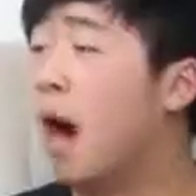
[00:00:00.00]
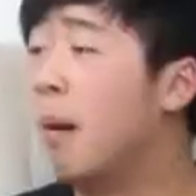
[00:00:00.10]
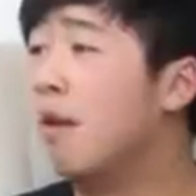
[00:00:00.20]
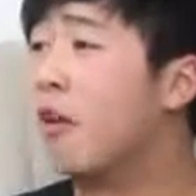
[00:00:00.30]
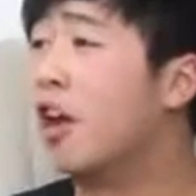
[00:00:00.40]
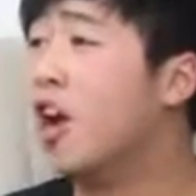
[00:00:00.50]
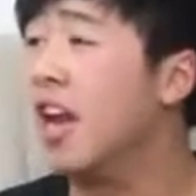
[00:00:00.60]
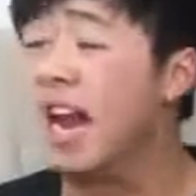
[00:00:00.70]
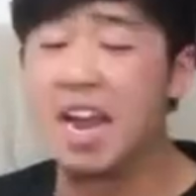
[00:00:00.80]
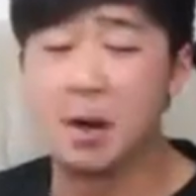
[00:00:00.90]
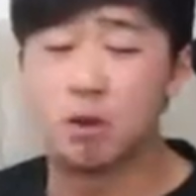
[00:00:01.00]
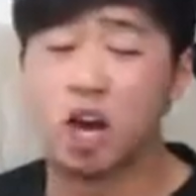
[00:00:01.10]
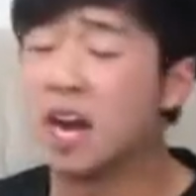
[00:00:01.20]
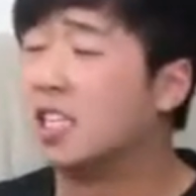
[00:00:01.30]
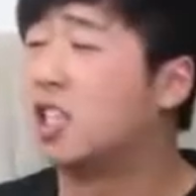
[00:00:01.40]
Mom, if I don't eat, I'm
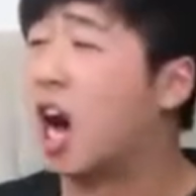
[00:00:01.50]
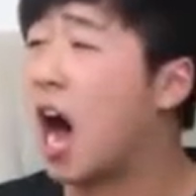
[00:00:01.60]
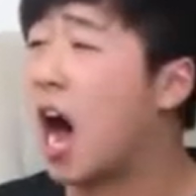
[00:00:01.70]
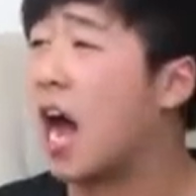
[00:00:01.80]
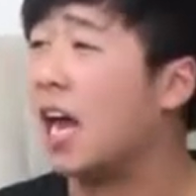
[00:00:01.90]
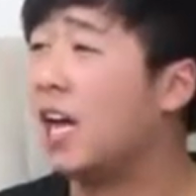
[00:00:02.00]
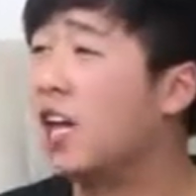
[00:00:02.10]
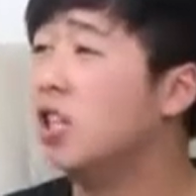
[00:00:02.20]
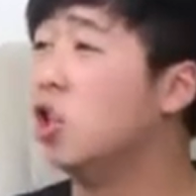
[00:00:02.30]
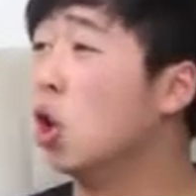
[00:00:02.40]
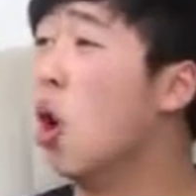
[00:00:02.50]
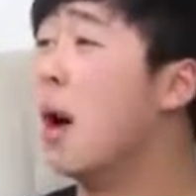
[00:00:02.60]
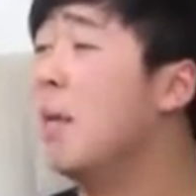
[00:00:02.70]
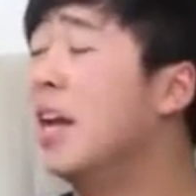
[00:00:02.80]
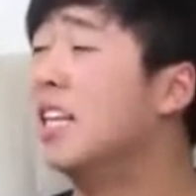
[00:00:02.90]
gonna die. Do you
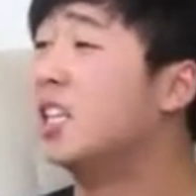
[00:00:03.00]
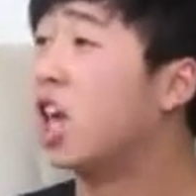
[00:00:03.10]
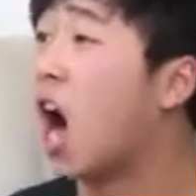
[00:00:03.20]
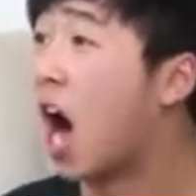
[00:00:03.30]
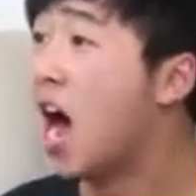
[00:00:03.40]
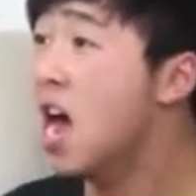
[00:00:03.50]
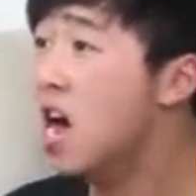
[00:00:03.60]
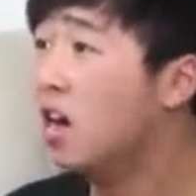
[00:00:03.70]
want me to die?